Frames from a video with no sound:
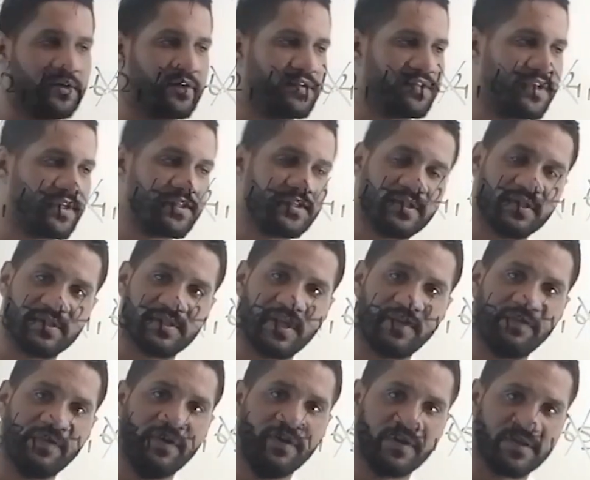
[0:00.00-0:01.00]

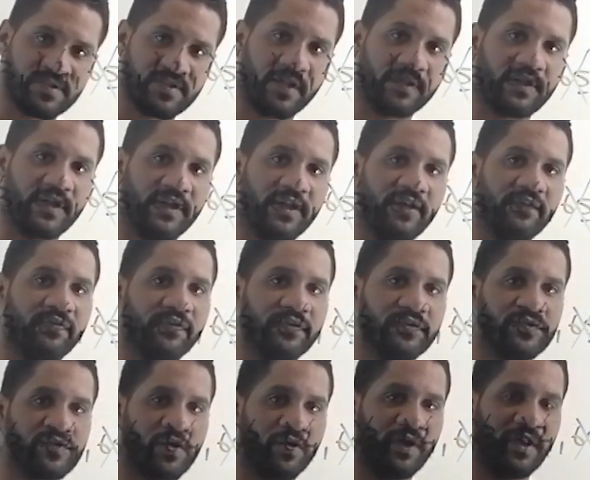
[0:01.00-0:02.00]
67 is not an
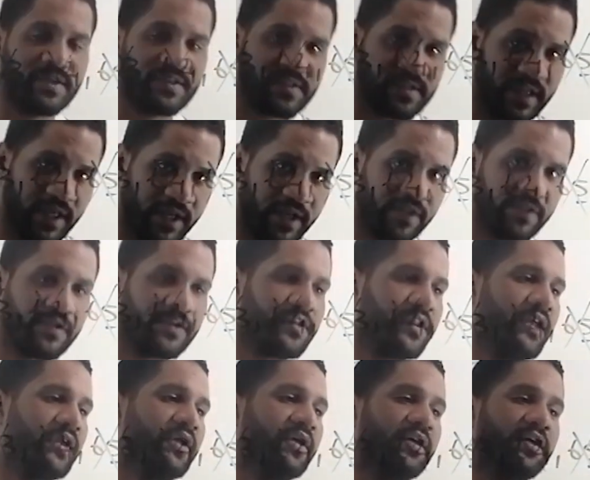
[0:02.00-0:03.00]
even, so let's see another
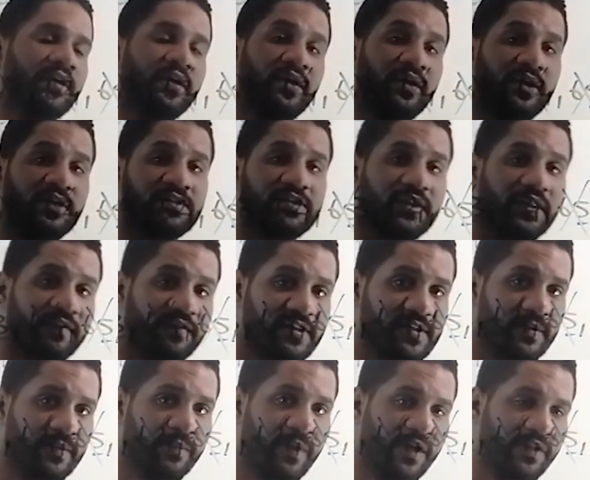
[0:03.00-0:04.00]
thing. Is it
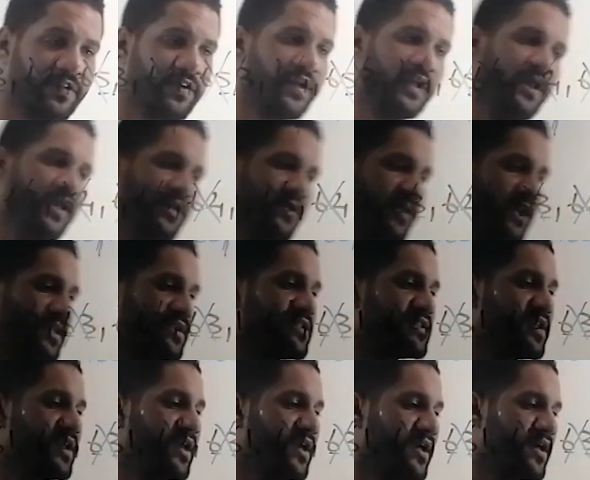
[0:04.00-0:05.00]
divisible by 3? Let's
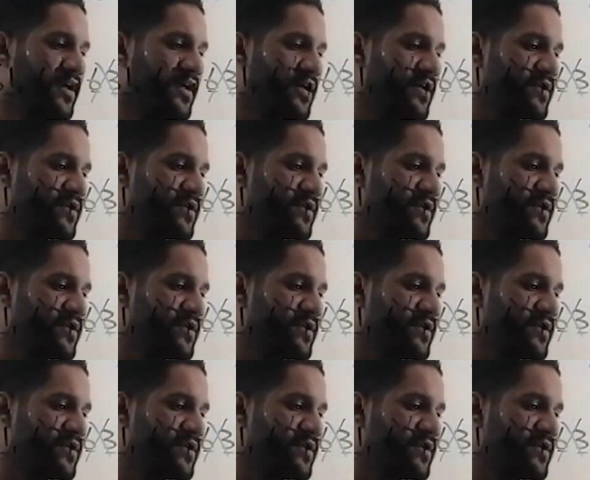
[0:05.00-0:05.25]
see.